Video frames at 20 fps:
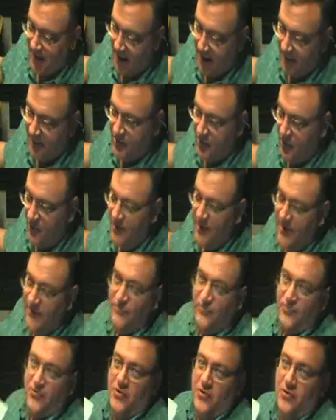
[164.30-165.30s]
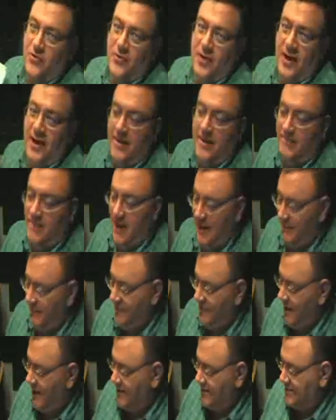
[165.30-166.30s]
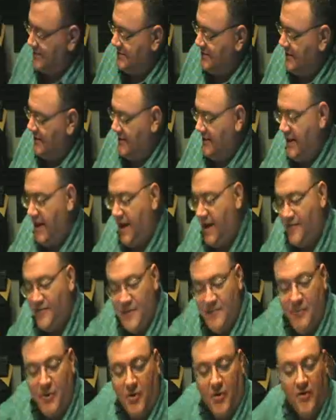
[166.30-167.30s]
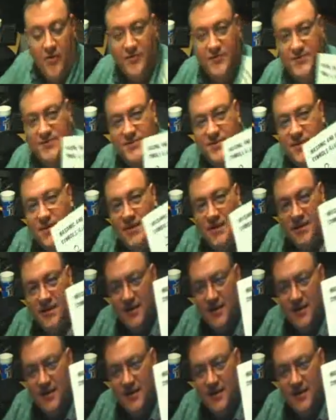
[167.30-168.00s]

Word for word: I'm going through. Um, I've got uh, Cathy Burns